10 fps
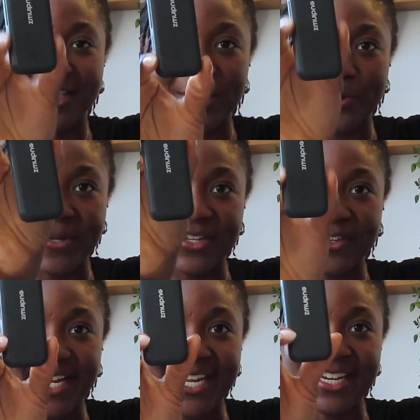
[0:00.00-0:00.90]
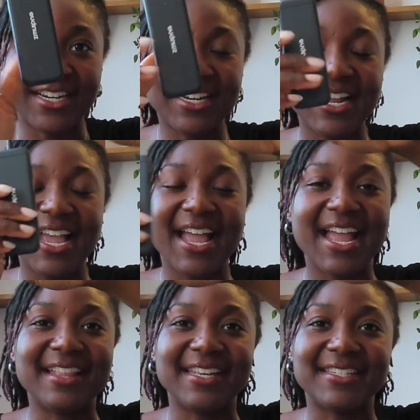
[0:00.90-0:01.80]
little piece right here,
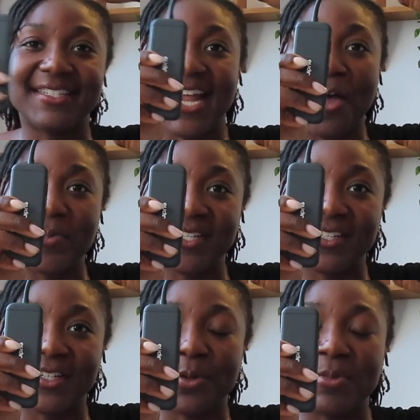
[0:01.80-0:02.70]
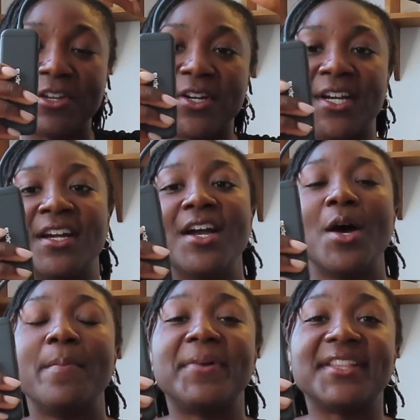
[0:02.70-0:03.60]
and they snap into the computer.
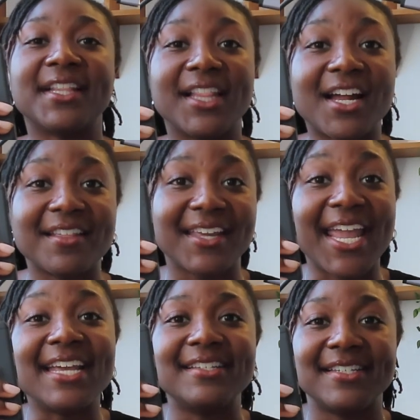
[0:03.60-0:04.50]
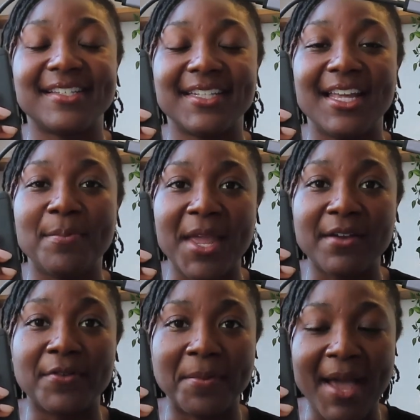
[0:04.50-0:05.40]
But a lot of the cases that they make
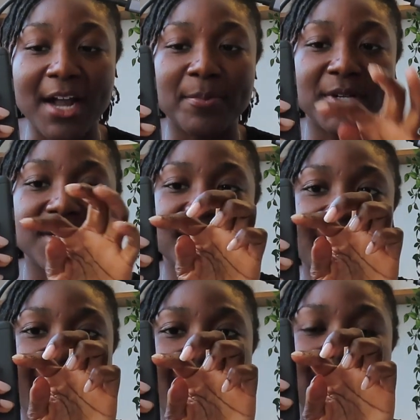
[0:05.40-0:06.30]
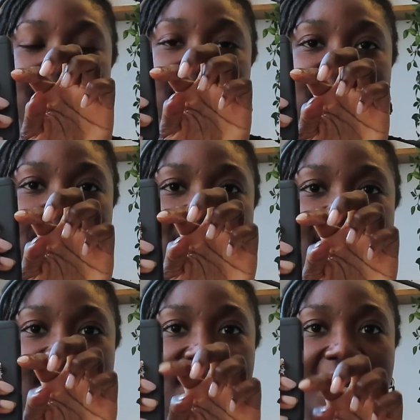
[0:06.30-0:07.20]
for MacBooks have something
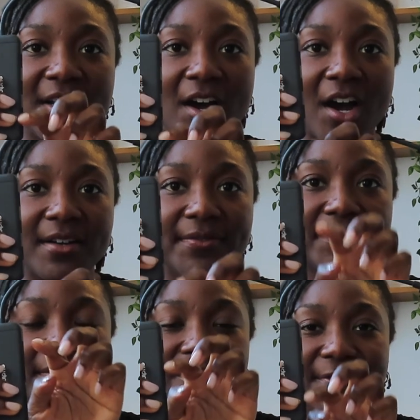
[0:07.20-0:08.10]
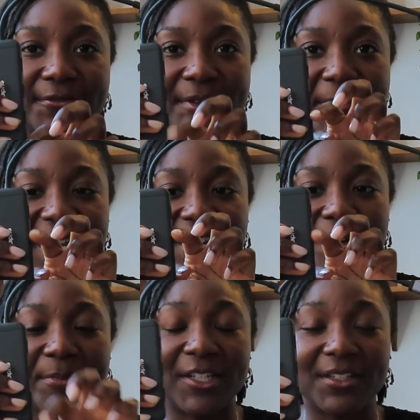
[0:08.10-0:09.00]
to cut off from here